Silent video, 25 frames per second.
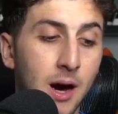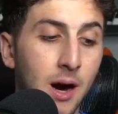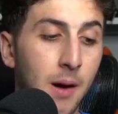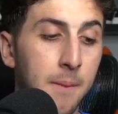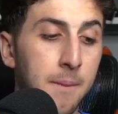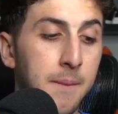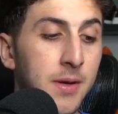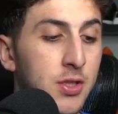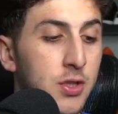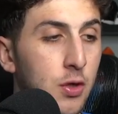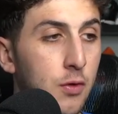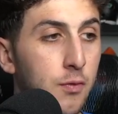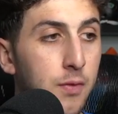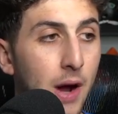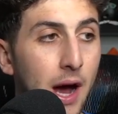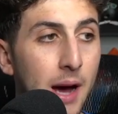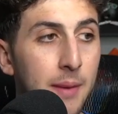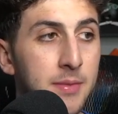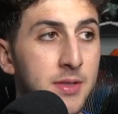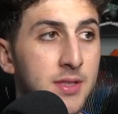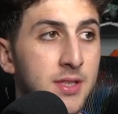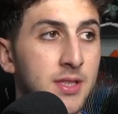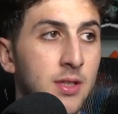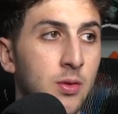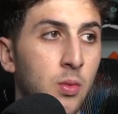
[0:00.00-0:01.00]
Mitchell
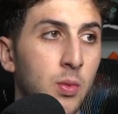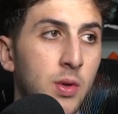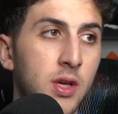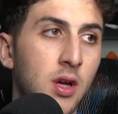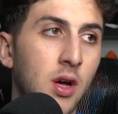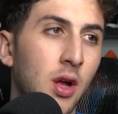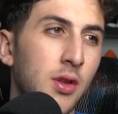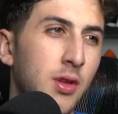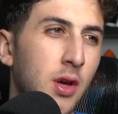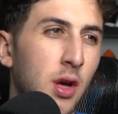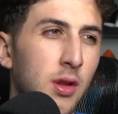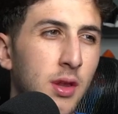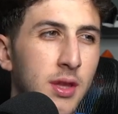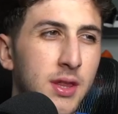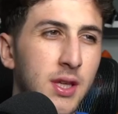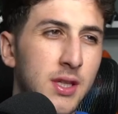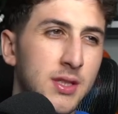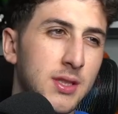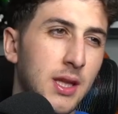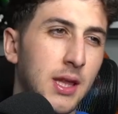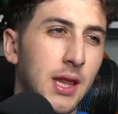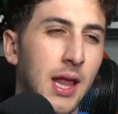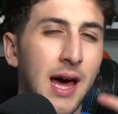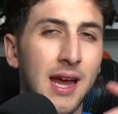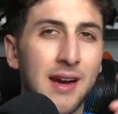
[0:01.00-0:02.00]
Robinson, we all know that there's
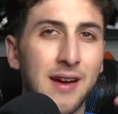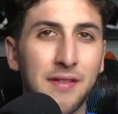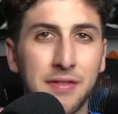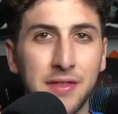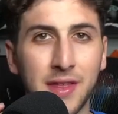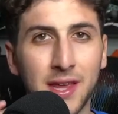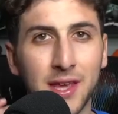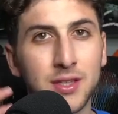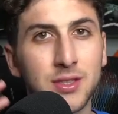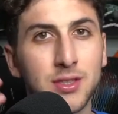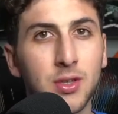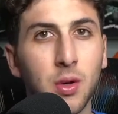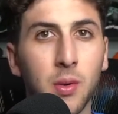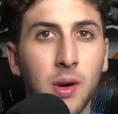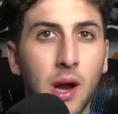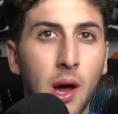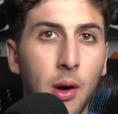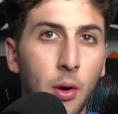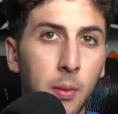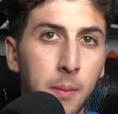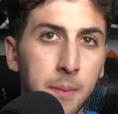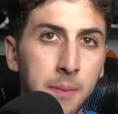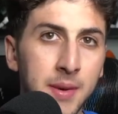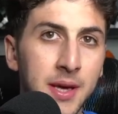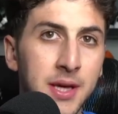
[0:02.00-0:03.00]
a lot of things going
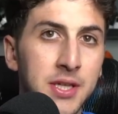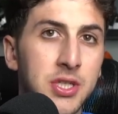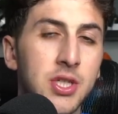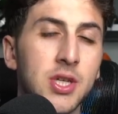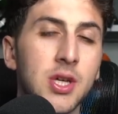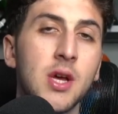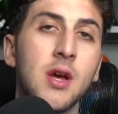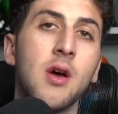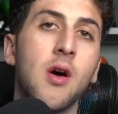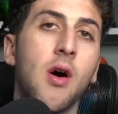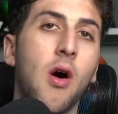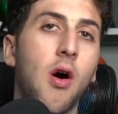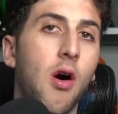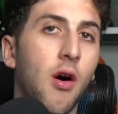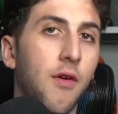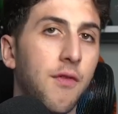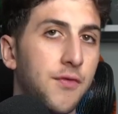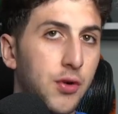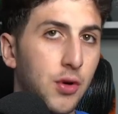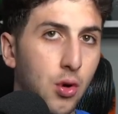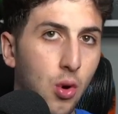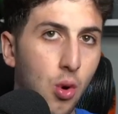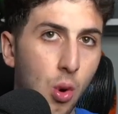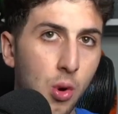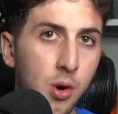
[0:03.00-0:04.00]
on with Mitch off
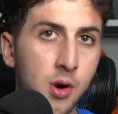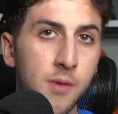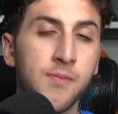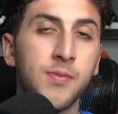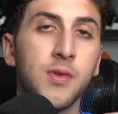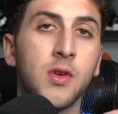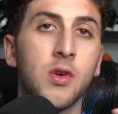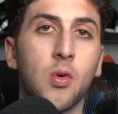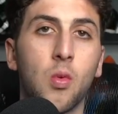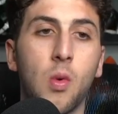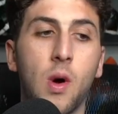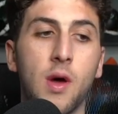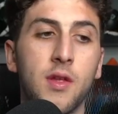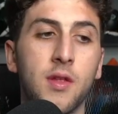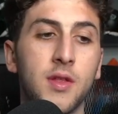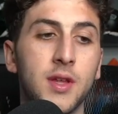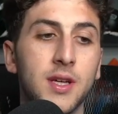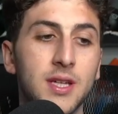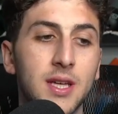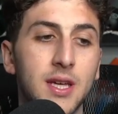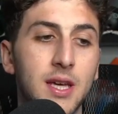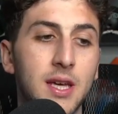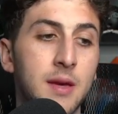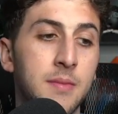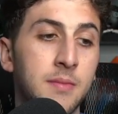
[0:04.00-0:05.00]
the court, whether
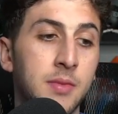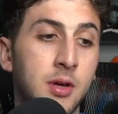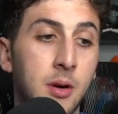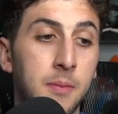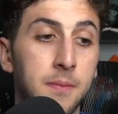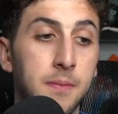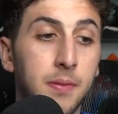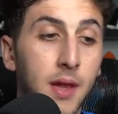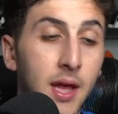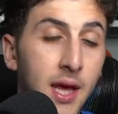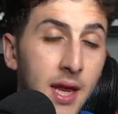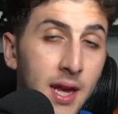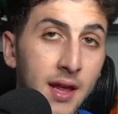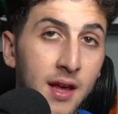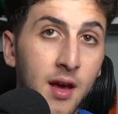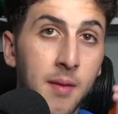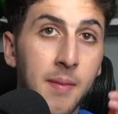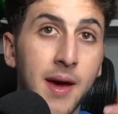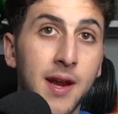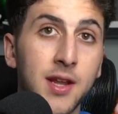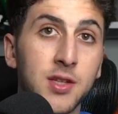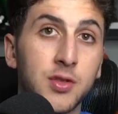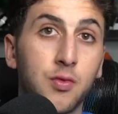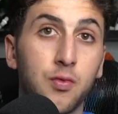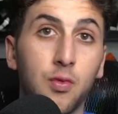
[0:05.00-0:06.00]
him complaining
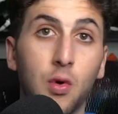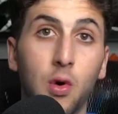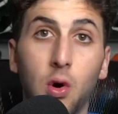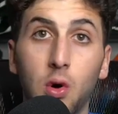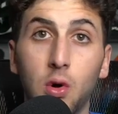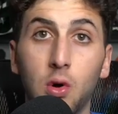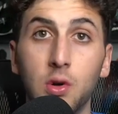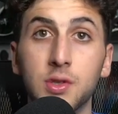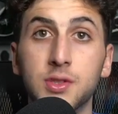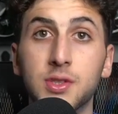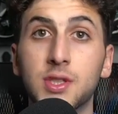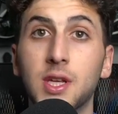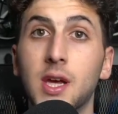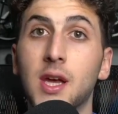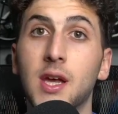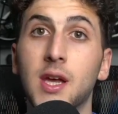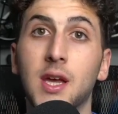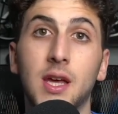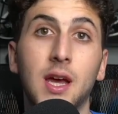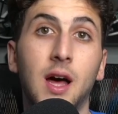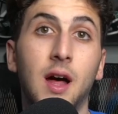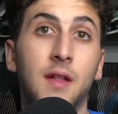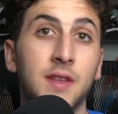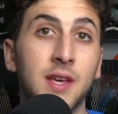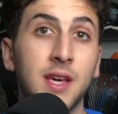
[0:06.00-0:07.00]
about his roles
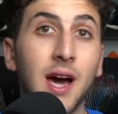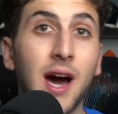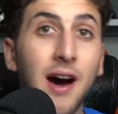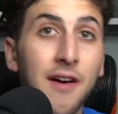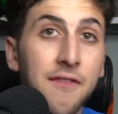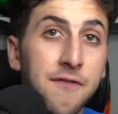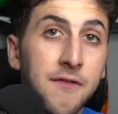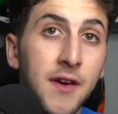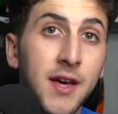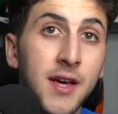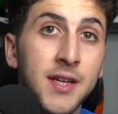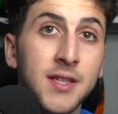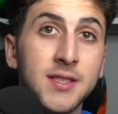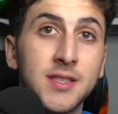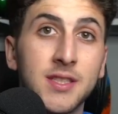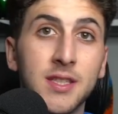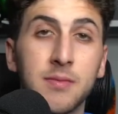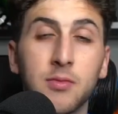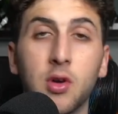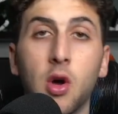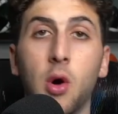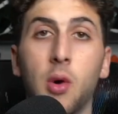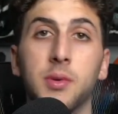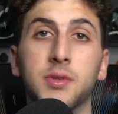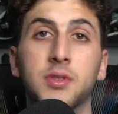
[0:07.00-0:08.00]
on the offense, him
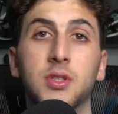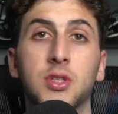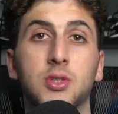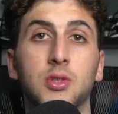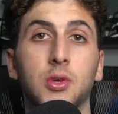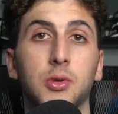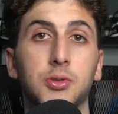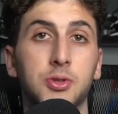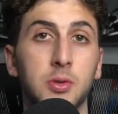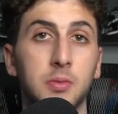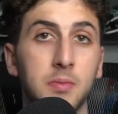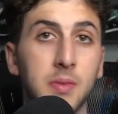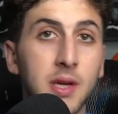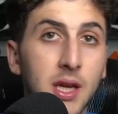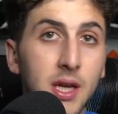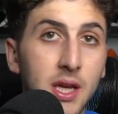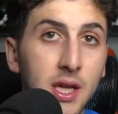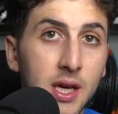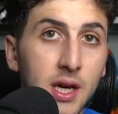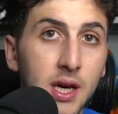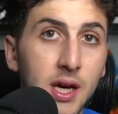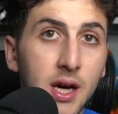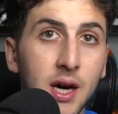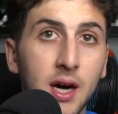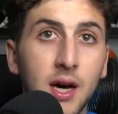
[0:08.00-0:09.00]
going to social
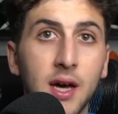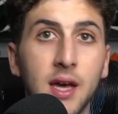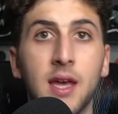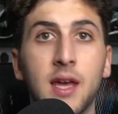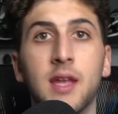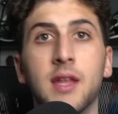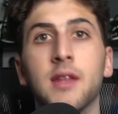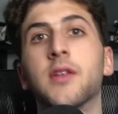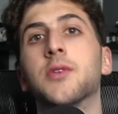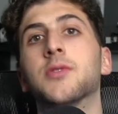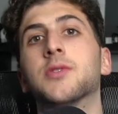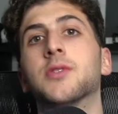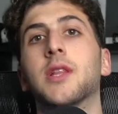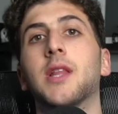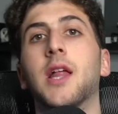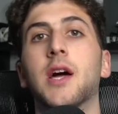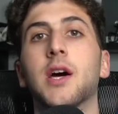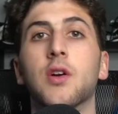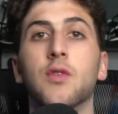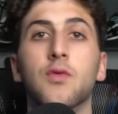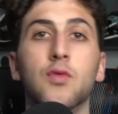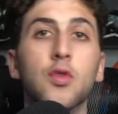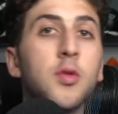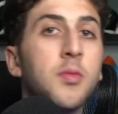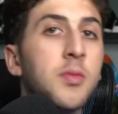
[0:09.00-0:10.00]
media, and there's a lot
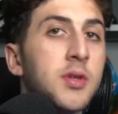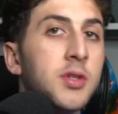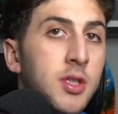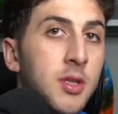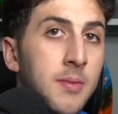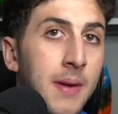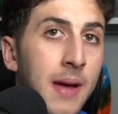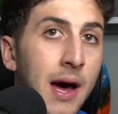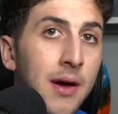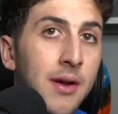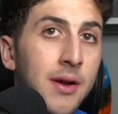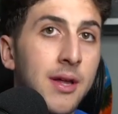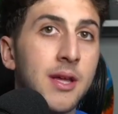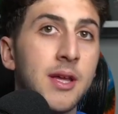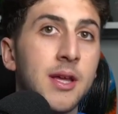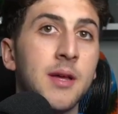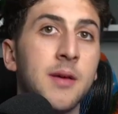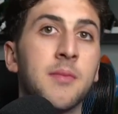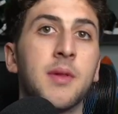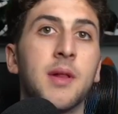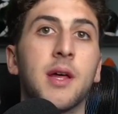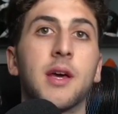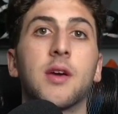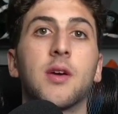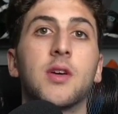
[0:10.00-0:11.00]
of rumors about him,
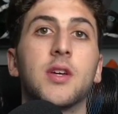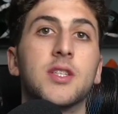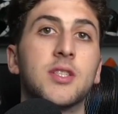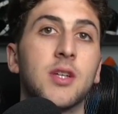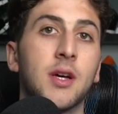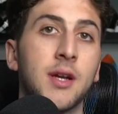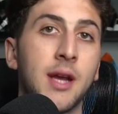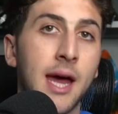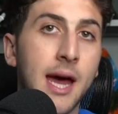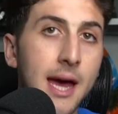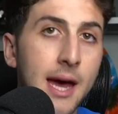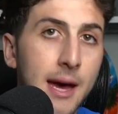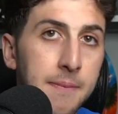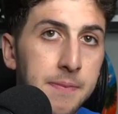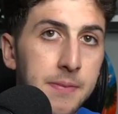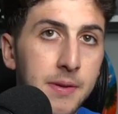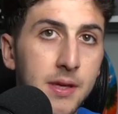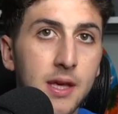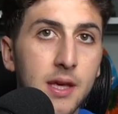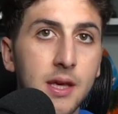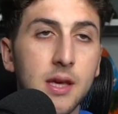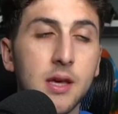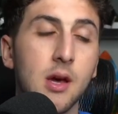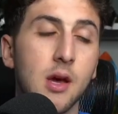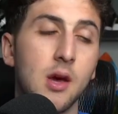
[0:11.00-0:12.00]
like he's
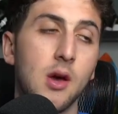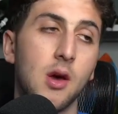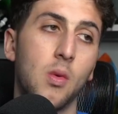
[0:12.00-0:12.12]
unhappy.